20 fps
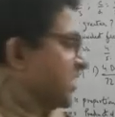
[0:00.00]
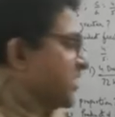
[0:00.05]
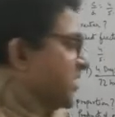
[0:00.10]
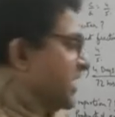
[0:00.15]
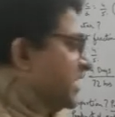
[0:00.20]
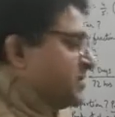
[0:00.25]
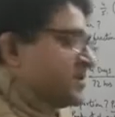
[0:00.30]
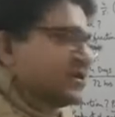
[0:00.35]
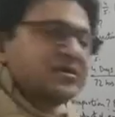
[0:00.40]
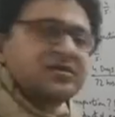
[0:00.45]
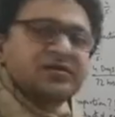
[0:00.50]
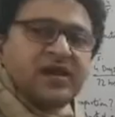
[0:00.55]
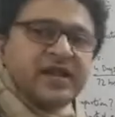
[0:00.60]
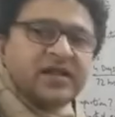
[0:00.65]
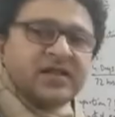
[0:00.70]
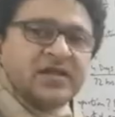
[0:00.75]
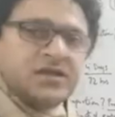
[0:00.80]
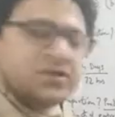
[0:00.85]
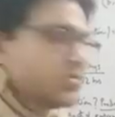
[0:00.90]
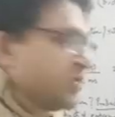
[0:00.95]
write this like
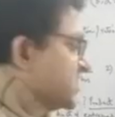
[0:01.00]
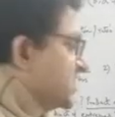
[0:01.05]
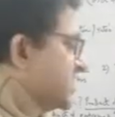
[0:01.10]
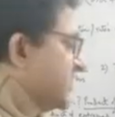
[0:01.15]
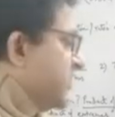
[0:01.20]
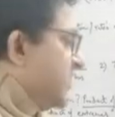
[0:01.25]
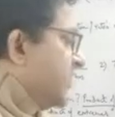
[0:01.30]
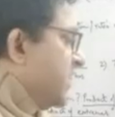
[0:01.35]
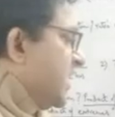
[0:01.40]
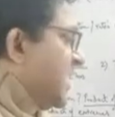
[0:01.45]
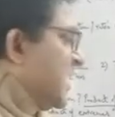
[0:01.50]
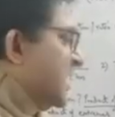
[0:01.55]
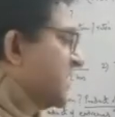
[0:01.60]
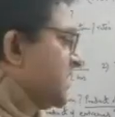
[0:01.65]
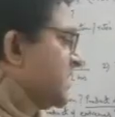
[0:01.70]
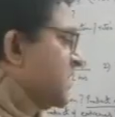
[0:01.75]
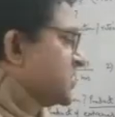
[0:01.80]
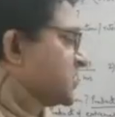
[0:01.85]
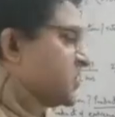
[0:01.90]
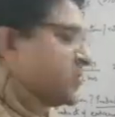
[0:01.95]
this. 27 by 18 is
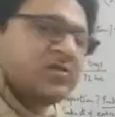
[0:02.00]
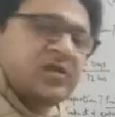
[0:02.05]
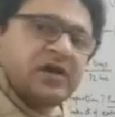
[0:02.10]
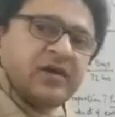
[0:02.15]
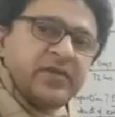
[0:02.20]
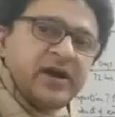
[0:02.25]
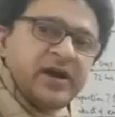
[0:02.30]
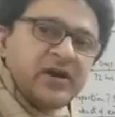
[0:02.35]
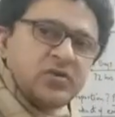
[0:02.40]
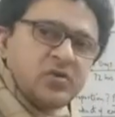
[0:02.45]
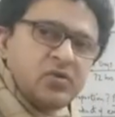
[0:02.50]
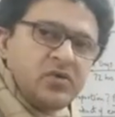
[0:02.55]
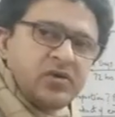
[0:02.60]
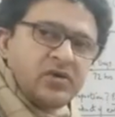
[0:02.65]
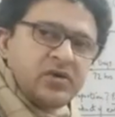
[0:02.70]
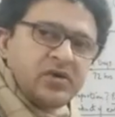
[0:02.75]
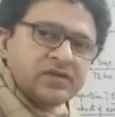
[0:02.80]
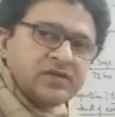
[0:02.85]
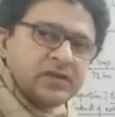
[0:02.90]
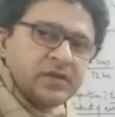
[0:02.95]
equal to 3 by 2.
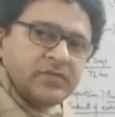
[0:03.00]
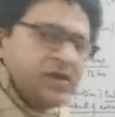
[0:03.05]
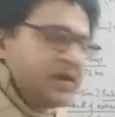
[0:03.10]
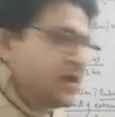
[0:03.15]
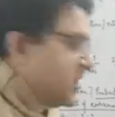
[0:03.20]
Simple.